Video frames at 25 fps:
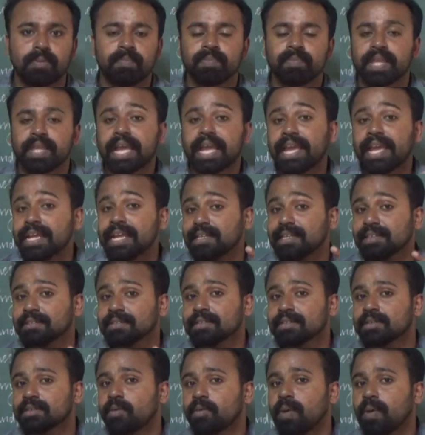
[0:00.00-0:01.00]
Again,
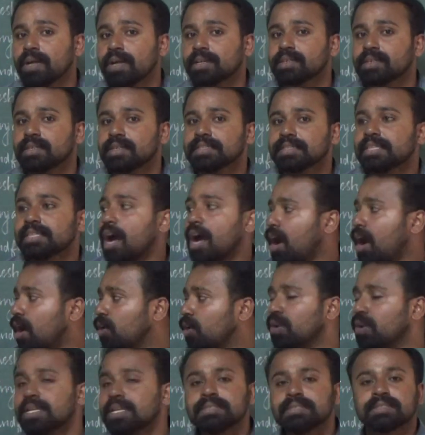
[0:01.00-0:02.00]
what the
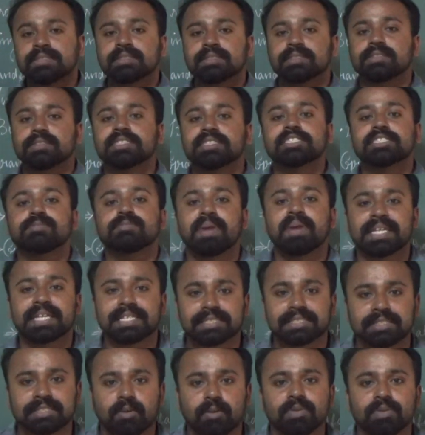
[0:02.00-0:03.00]
owl is just making
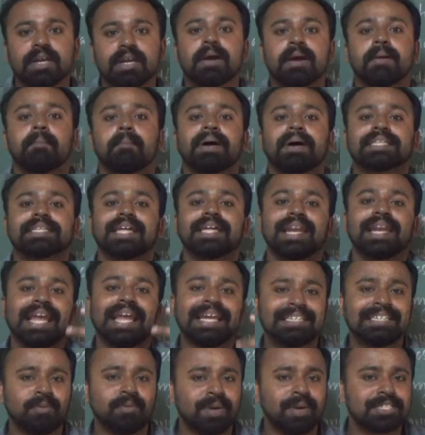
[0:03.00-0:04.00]
sound. But the
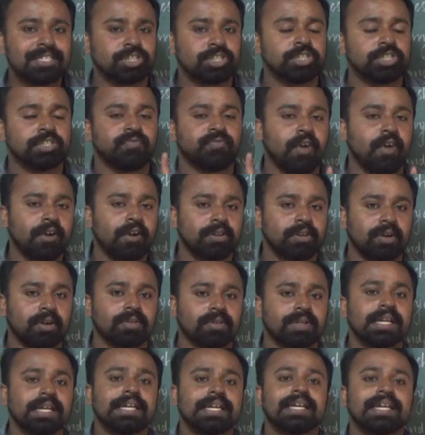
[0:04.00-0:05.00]
later only she found
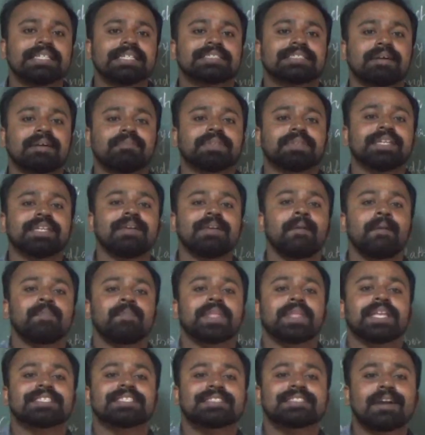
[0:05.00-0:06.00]
out is something
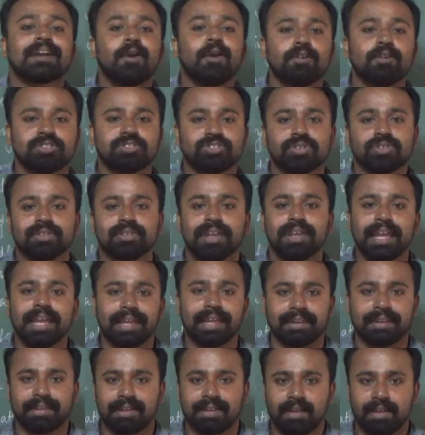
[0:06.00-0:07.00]
is the ghost
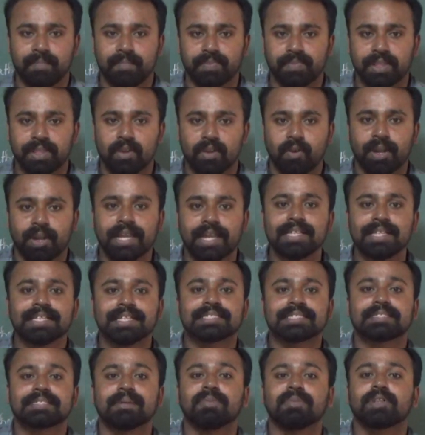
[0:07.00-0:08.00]
area. Okay,
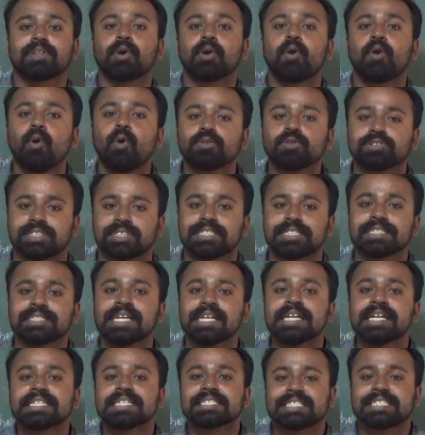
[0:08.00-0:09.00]
there's some of the ghosts
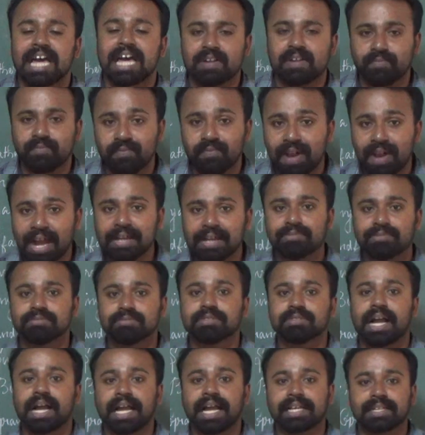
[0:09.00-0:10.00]
survive
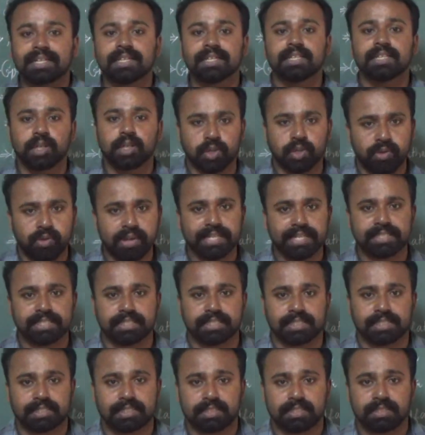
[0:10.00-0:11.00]
under the
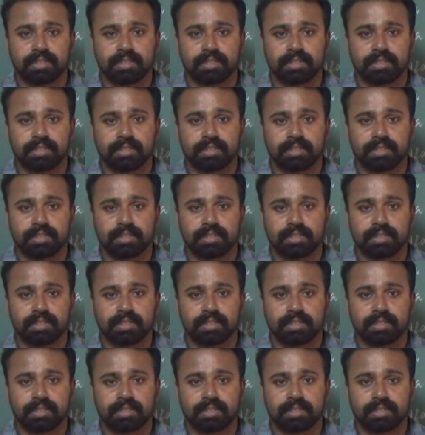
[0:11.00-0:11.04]
ruins.